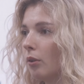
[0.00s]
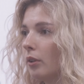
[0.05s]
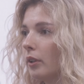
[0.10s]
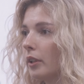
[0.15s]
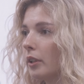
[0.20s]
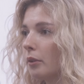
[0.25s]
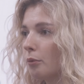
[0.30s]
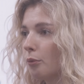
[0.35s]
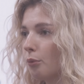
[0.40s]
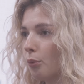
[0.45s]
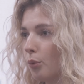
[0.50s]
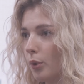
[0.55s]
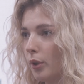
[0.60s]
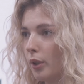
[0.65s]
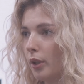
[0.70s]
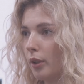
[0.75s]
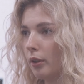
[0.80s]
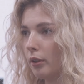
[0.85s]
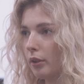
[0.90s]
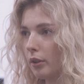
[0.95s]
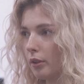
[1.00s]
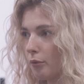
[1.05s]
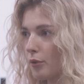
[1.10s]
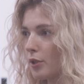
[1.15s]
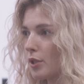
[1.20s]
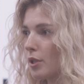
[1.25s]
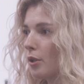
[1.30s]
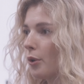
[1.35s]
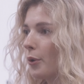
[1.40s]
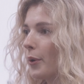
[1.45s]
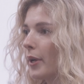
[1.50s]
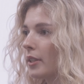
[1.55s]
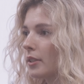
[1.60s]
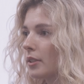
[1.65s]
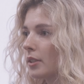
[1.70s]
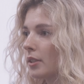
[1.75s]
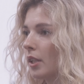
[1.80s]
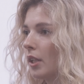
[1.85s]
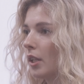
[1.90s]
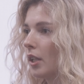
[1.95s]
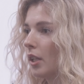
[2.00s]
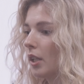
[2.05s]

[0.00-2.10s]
only for the visionOS.